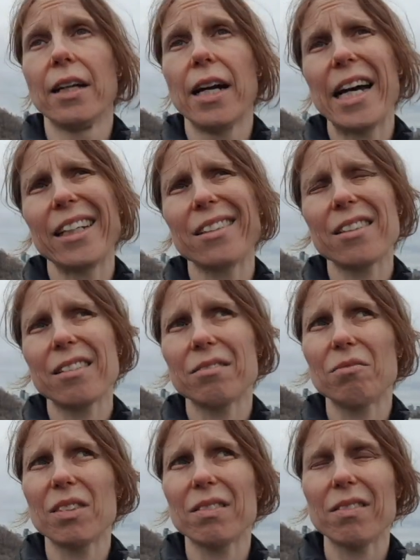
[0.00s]
And
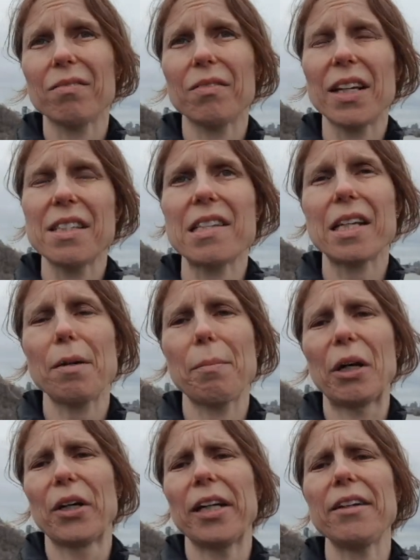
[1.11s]
let's think
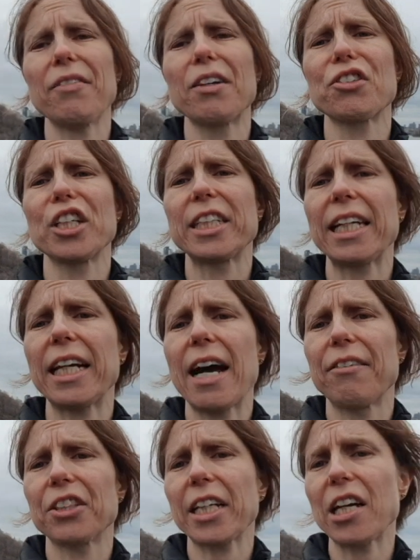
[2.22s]
about it, even if she did
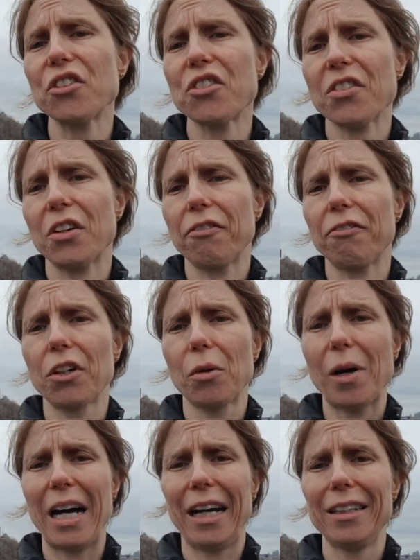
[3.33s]
have to couch surf for a
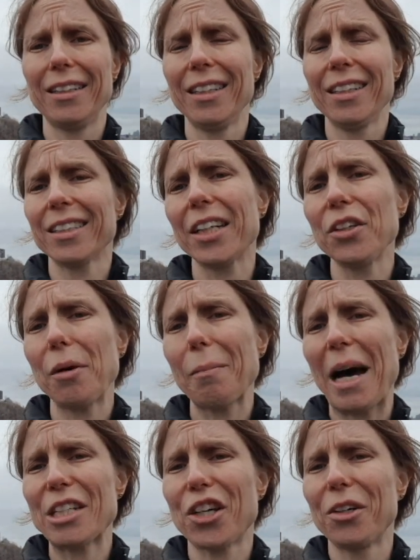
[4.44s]
while, can you
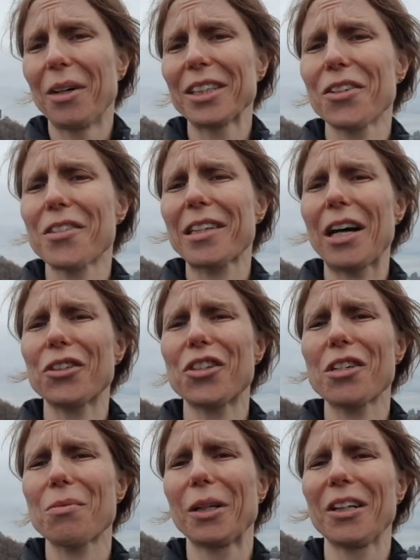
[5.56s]
imagine what those
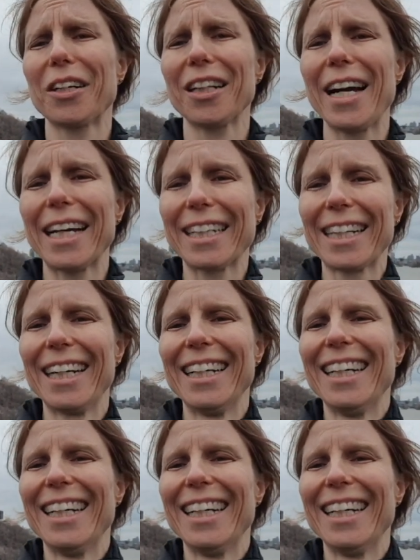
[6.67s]
couches would look like?